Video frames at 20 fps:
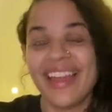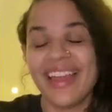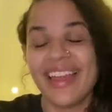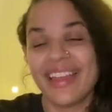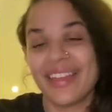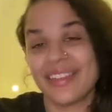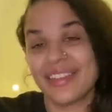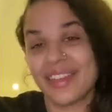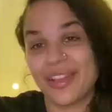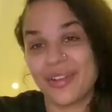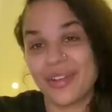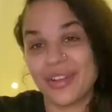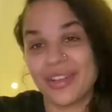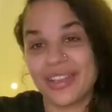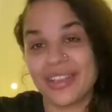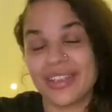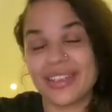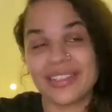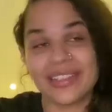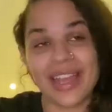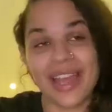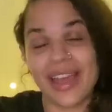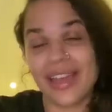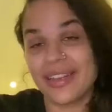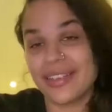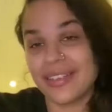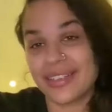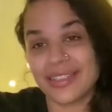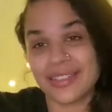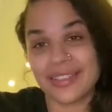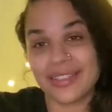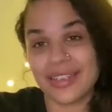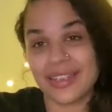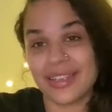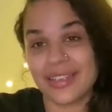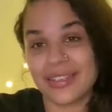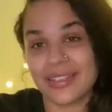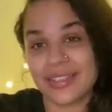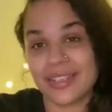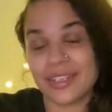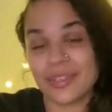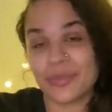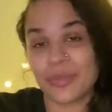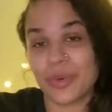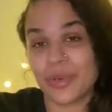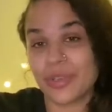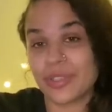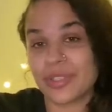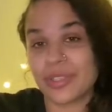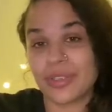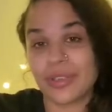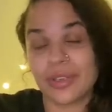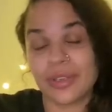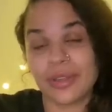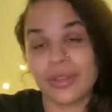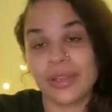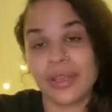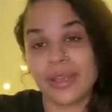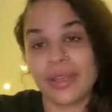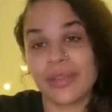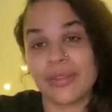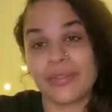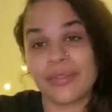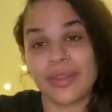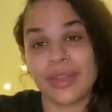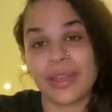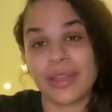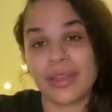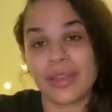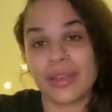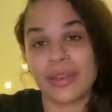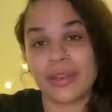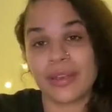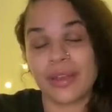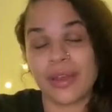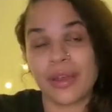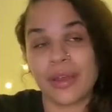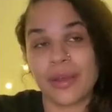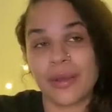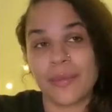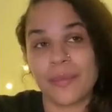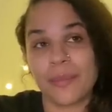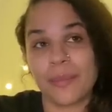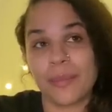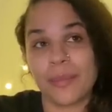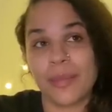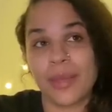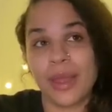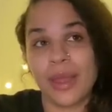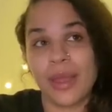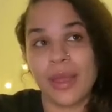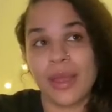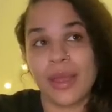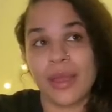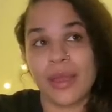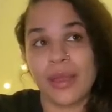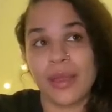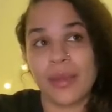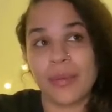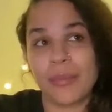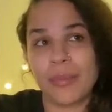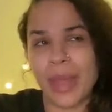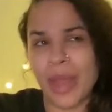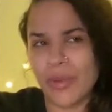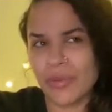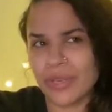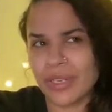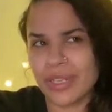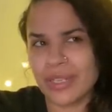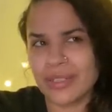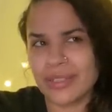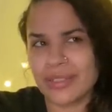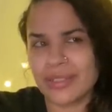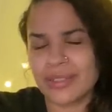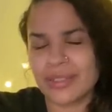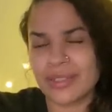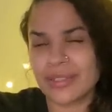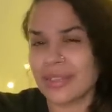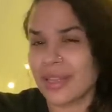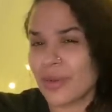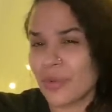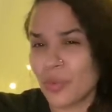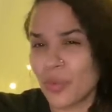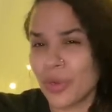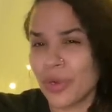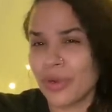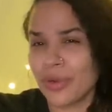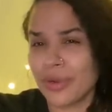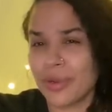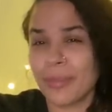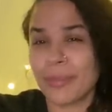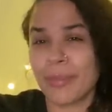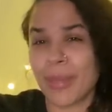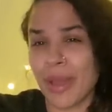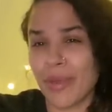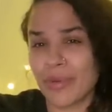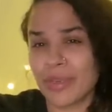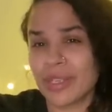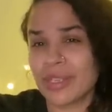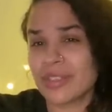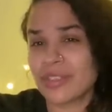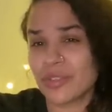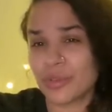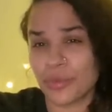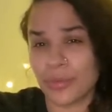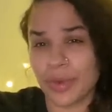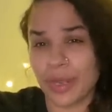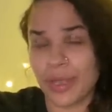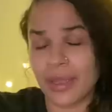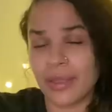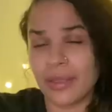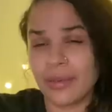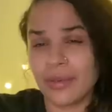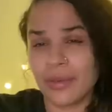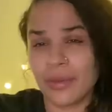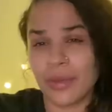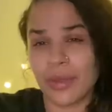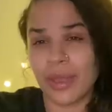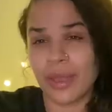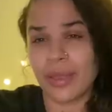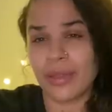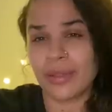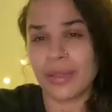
And there it is. At a distance, this person could live in mountainous, is that a word? Mountainous terrain. Okay.